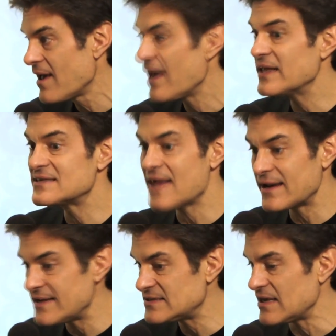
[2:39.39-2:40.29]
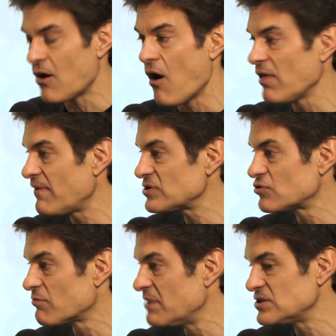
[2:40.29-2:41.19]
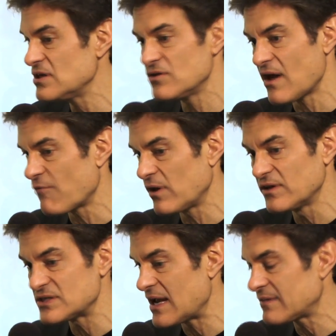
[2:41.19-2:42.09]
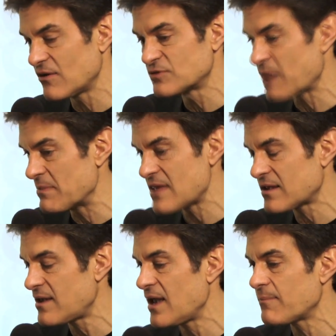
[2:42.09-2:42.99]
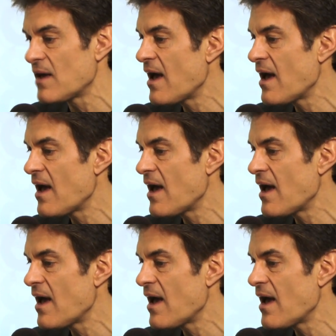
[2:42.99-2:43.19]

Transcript: It's not easy. All of us who are busy, and everyone listening out there is probably in that camp,